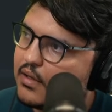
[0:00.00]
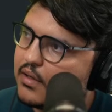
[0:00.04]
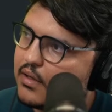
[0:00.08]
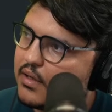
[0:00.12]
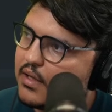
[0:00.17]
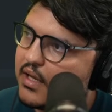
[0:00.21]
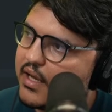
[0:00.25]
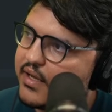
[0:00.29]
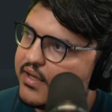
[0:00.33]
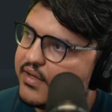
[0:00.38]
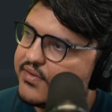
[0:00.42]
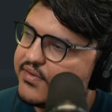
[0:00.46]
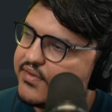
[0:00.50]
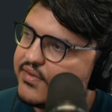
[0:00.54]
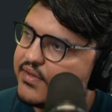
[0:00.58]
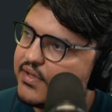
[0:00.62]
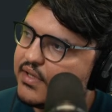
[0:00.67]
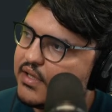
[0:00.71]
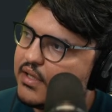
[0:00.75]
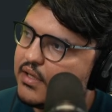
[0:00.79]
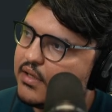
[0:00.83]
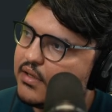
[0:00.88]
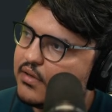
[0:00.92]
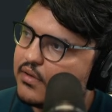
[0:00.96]

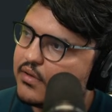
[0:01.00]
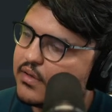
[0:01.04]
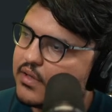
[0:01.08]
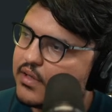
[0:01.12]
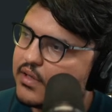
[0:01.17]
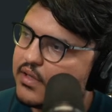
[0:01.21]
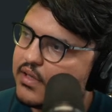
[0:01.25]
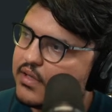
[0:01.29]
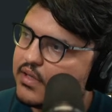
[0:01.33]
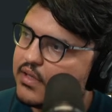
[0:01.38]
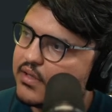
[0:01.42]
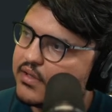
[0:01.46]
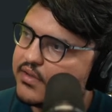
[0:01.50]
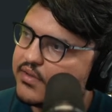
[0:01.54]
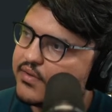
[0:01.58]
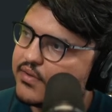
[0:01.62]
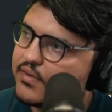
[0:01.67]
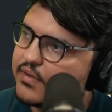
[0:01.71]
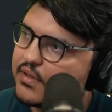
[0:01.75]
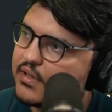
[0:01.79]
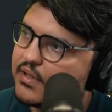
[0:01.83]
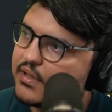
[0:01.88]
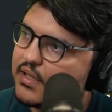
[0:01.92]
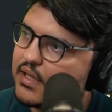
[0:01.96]
AST, current index,
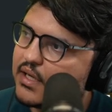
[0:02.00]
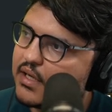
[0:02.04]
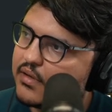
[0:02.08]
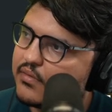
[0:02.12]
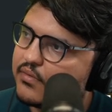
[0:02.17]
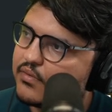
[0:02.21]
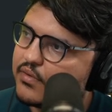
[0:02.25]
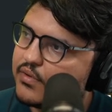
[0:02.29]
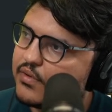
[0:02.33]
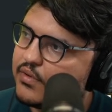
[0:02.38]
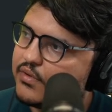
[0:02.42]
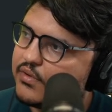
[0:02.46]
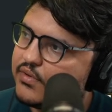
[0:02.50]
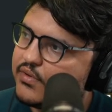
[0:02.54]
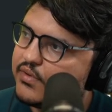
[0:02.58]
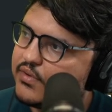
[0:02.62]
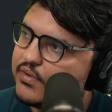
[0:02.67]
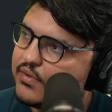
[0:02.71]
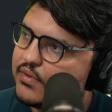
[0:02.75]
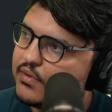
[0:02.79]
current tag root.